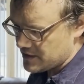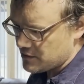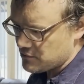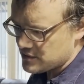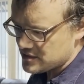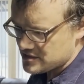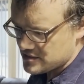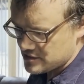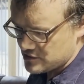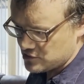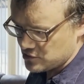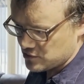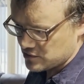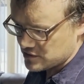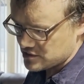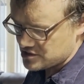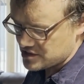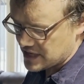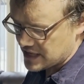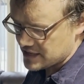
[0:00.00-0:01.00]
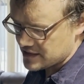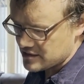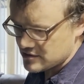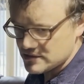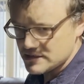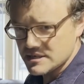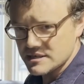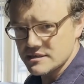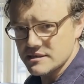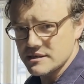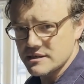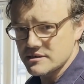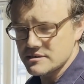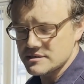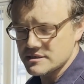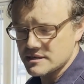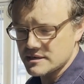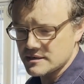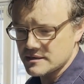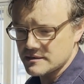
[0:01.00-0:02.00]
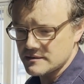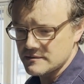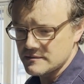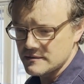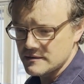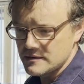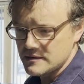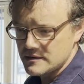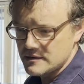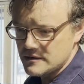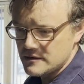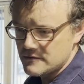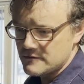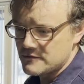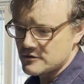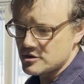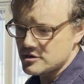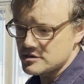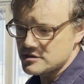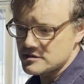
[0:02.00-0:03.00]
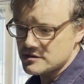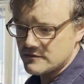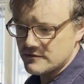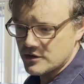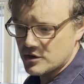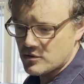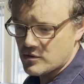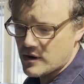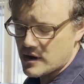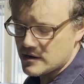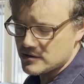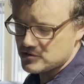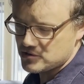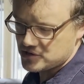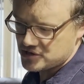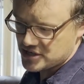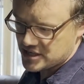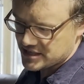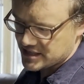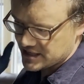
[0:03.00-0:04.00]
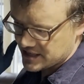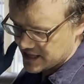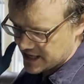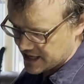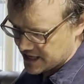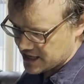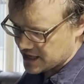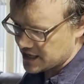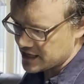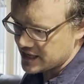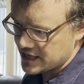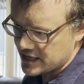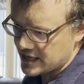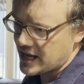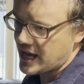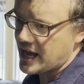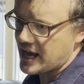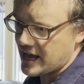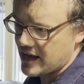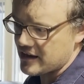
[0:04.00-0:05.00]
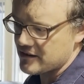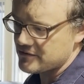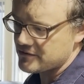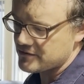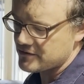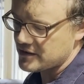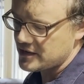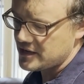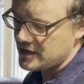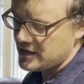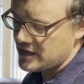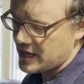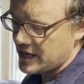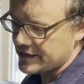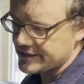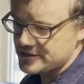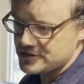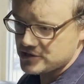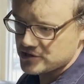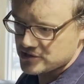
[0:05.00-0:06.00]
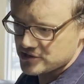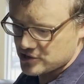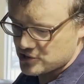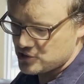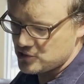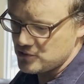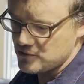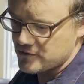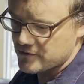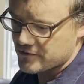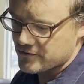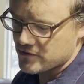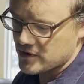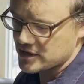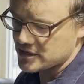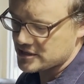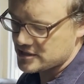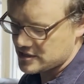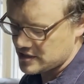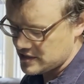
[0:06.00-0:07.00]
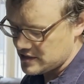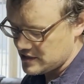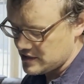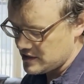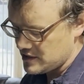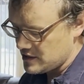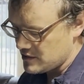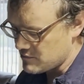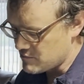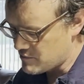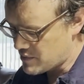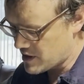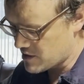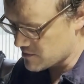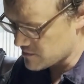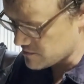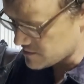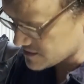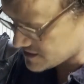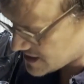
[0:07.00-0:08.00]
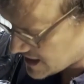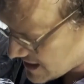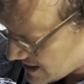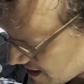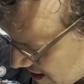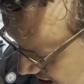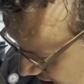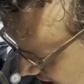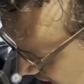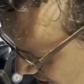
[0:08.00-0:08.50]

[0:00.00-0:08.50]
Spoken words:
that was the dual jet. There's a version of the quadrijet that they cut in half, and it's just the two front barrels, and I think they